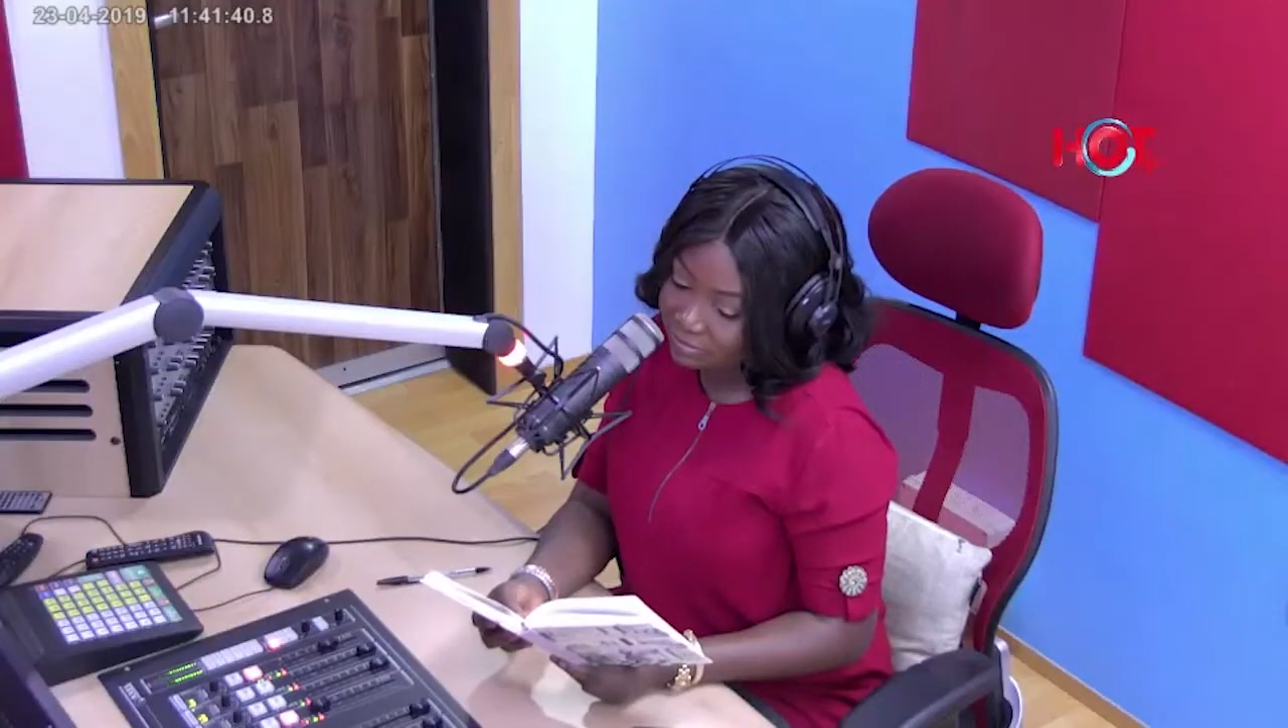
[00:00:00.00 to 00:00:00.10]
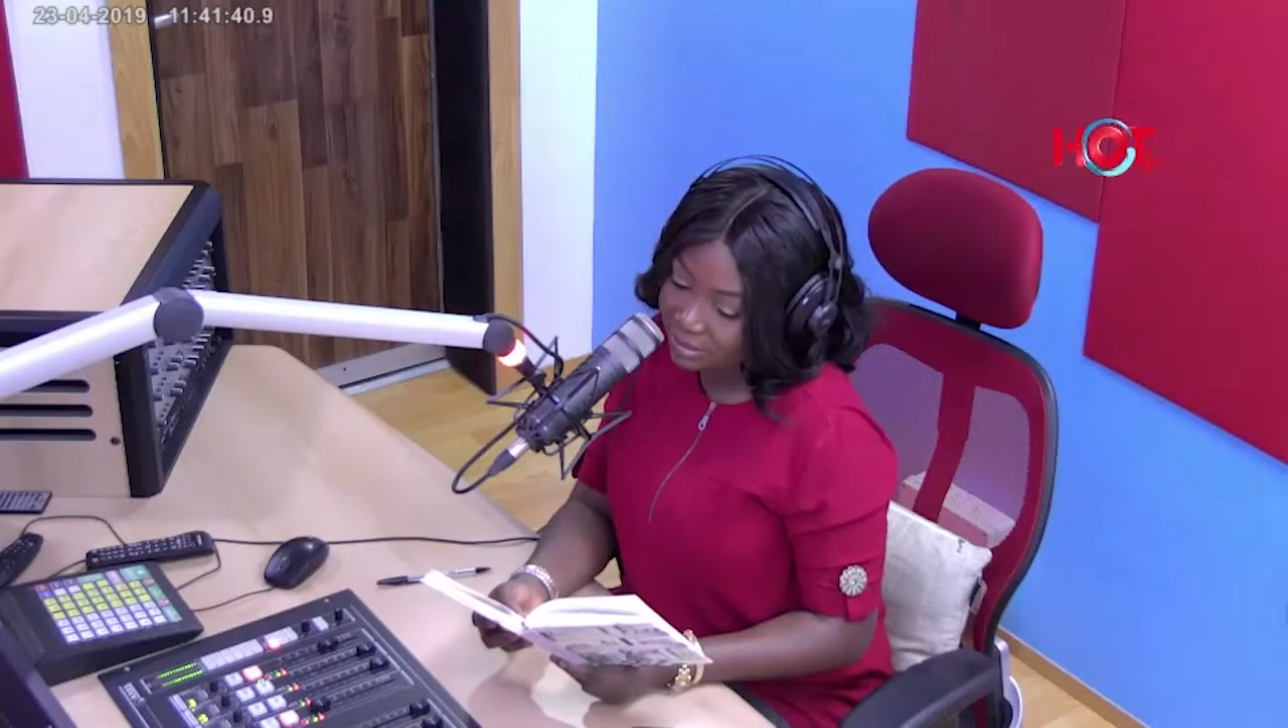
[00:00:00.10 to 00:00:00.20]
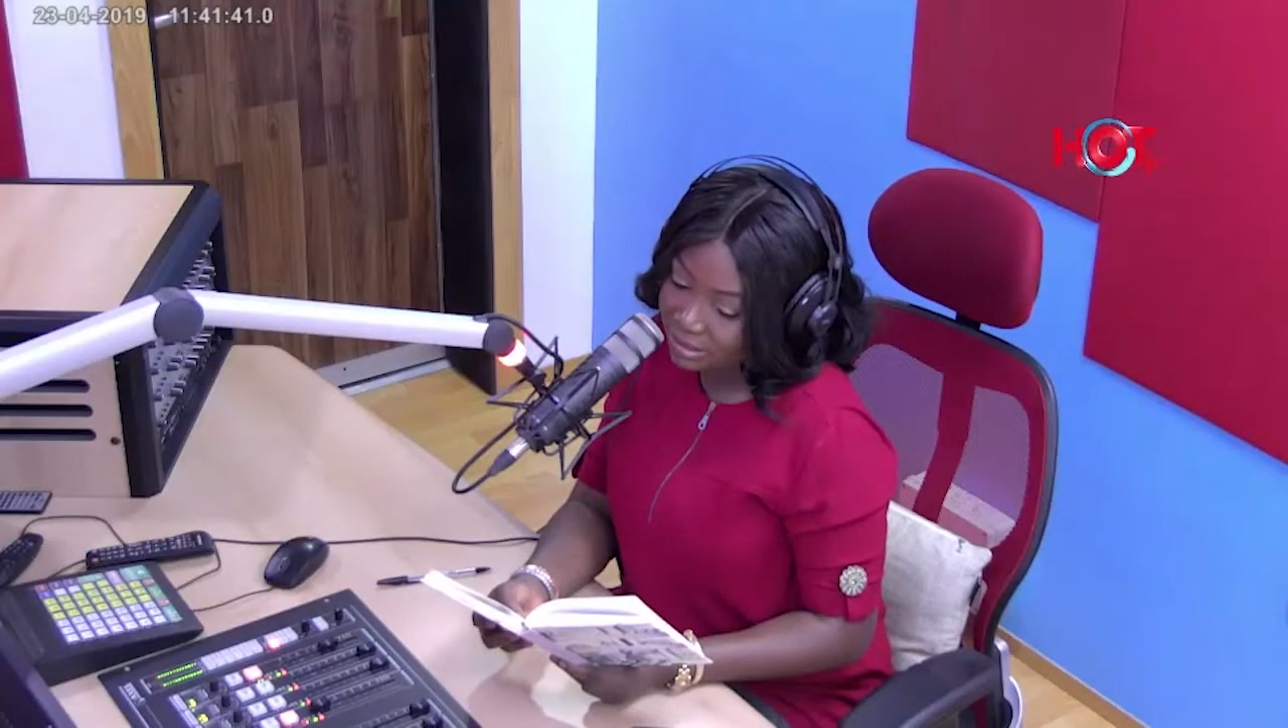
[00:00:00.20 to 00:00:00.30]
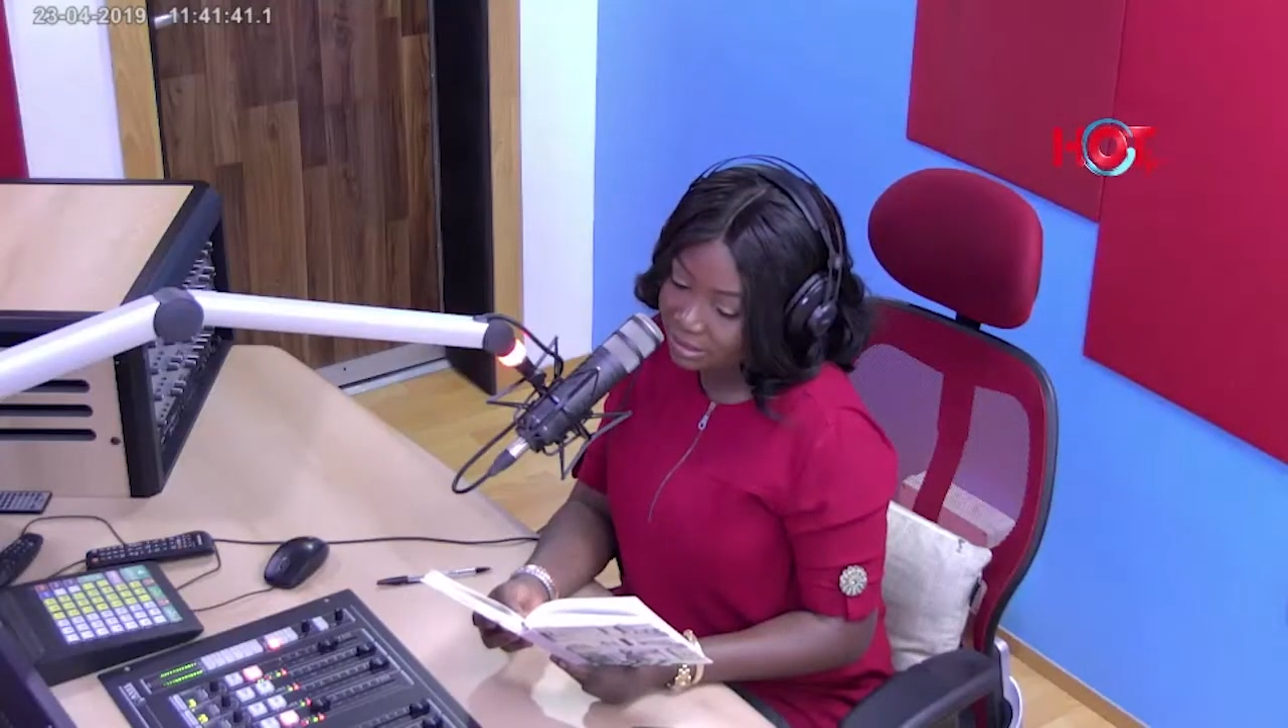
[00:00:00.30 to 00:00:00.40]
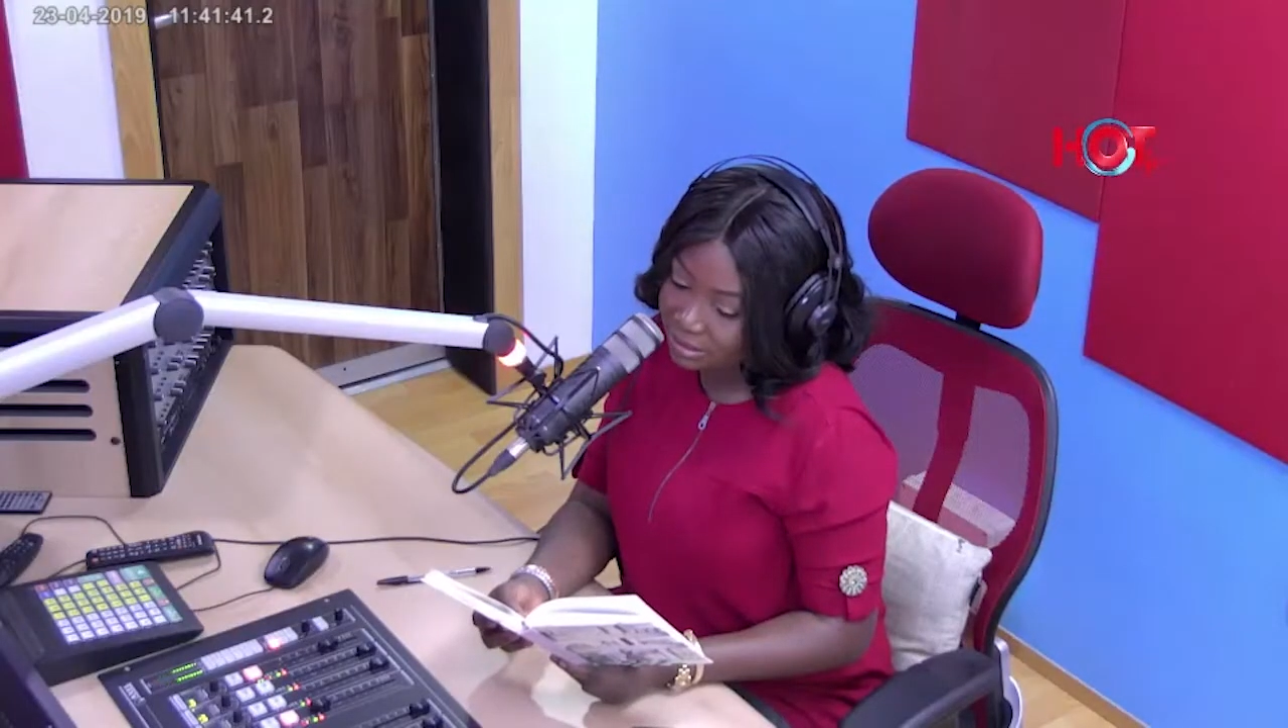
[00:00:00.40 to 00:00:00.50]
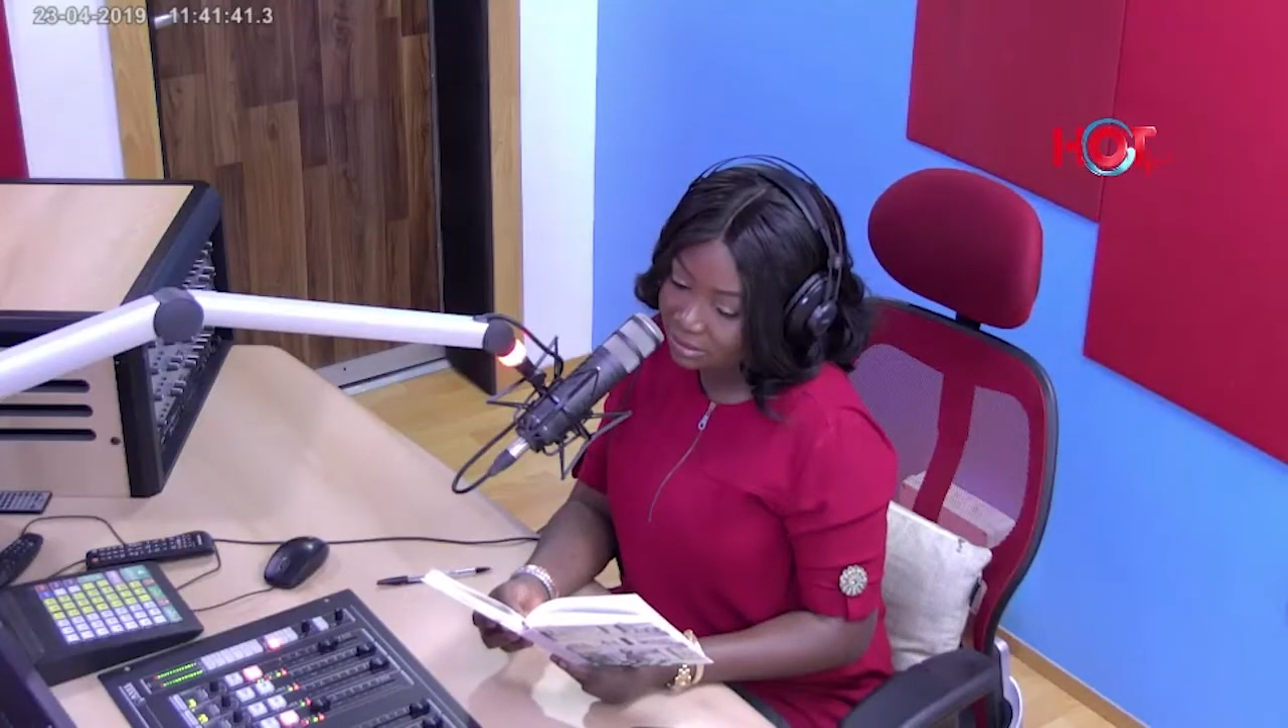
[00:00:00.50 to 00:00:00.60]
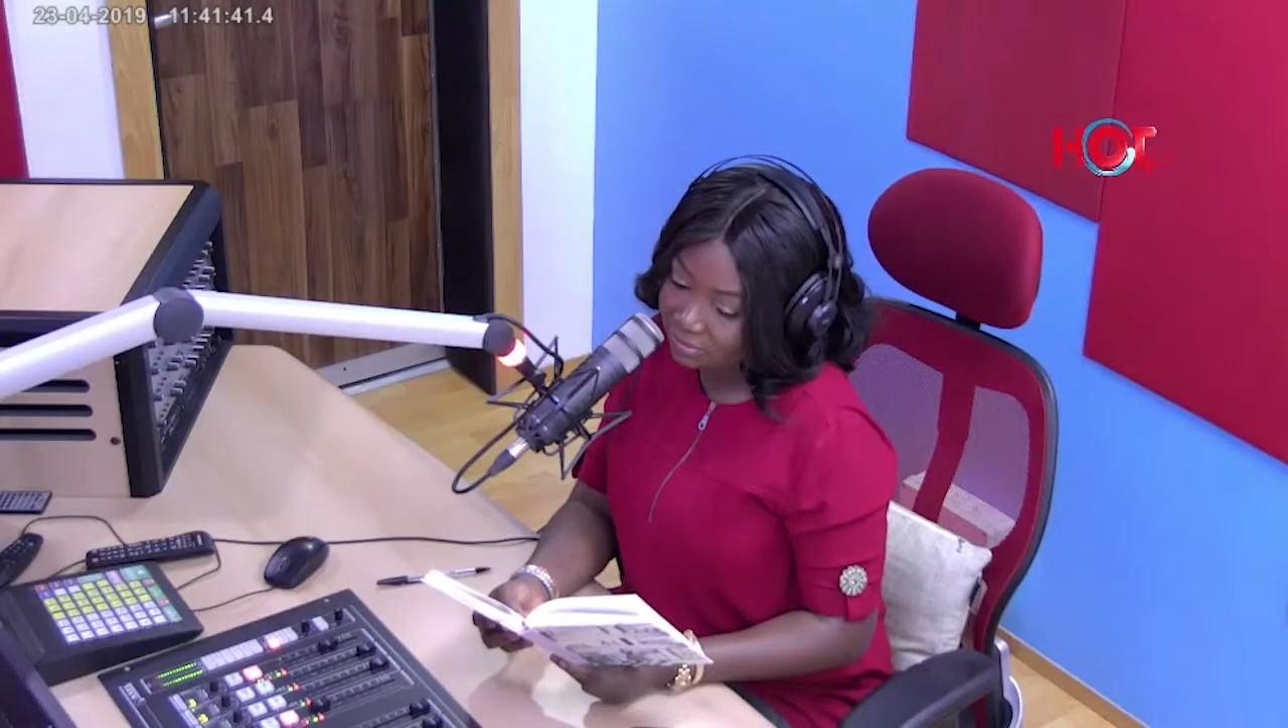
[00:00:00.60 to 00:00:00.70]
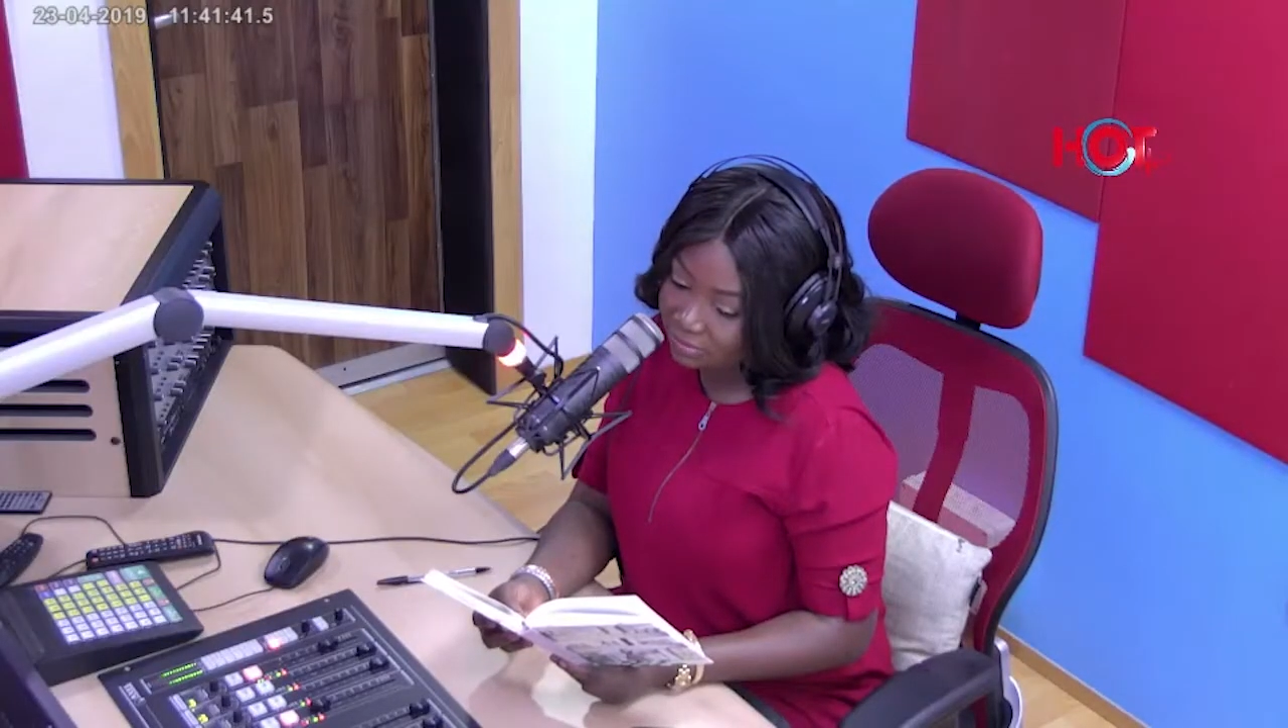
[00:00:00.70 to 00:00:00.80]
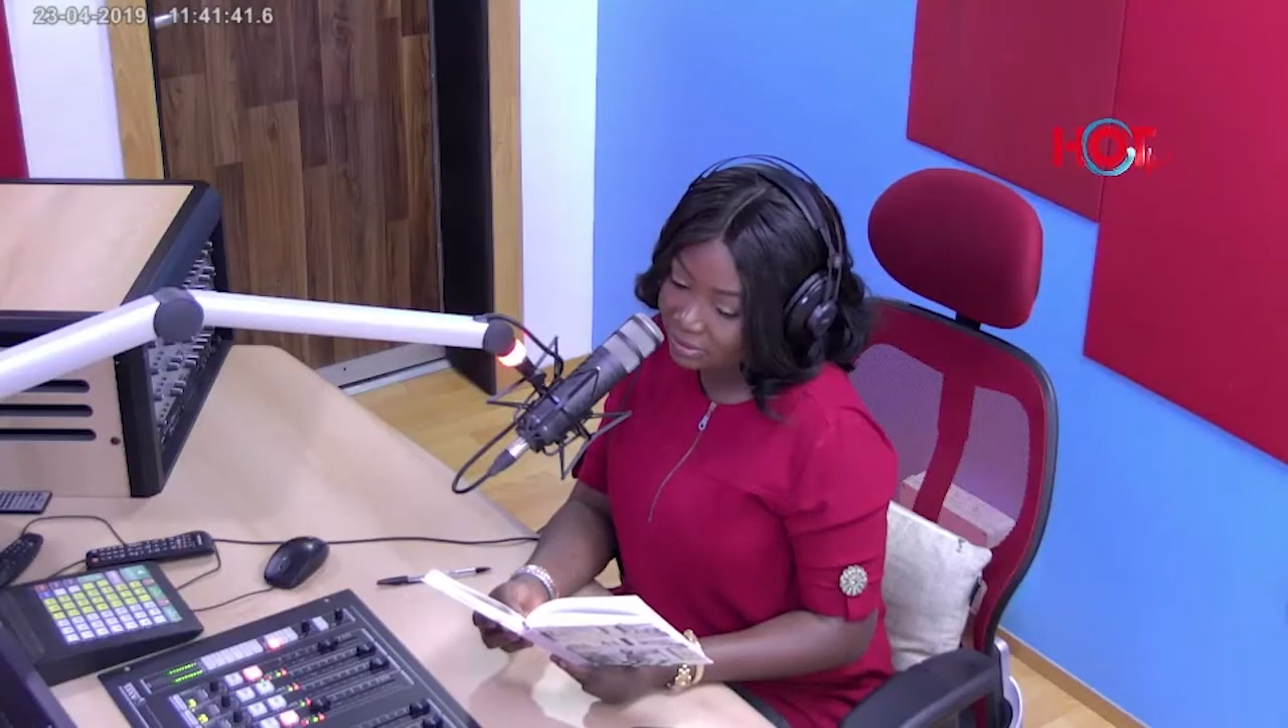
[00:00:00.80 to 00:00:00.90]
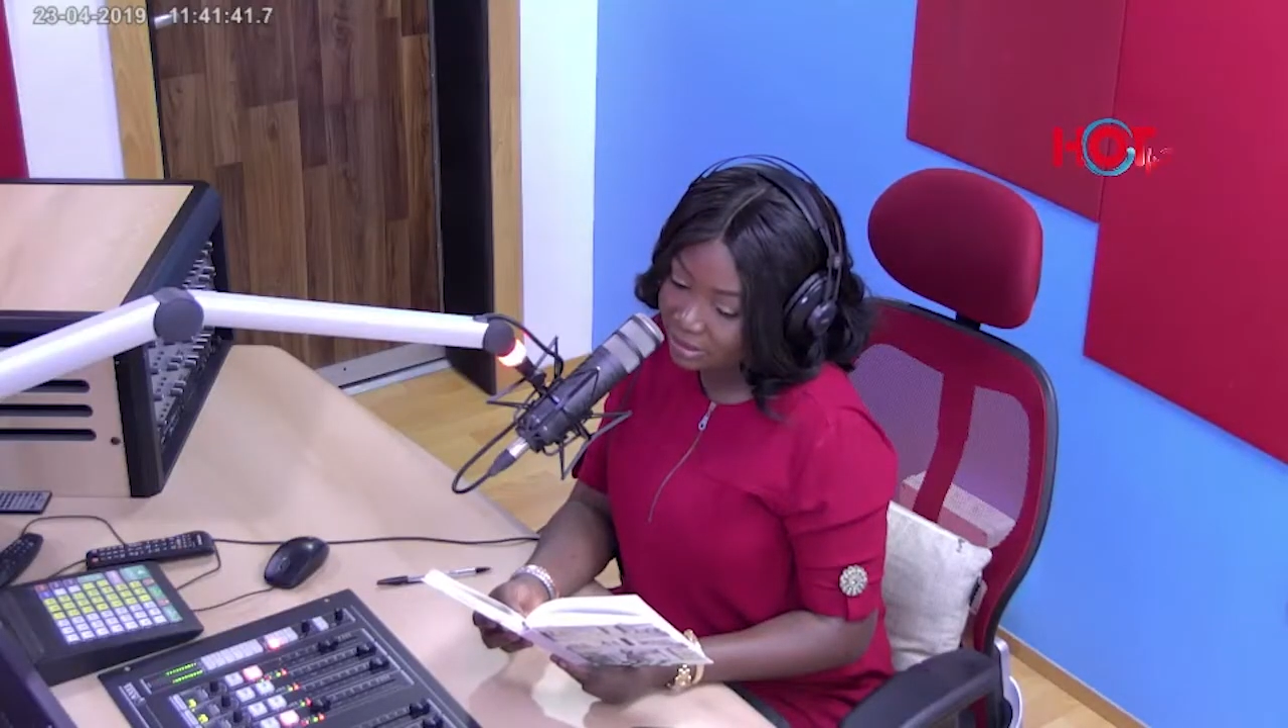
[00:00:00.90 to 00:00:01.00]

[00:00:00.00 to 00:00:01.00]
rest of